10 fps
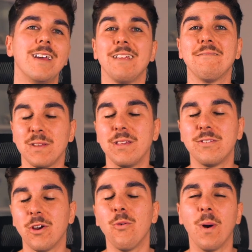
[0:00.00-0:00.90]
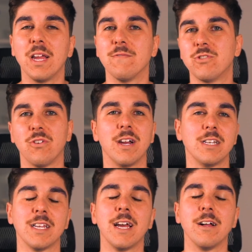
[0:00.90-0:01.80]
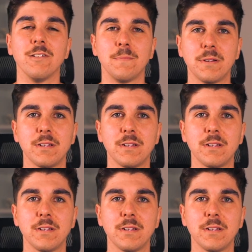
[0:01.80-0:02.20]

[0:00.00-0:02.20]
it is her way of trying to help.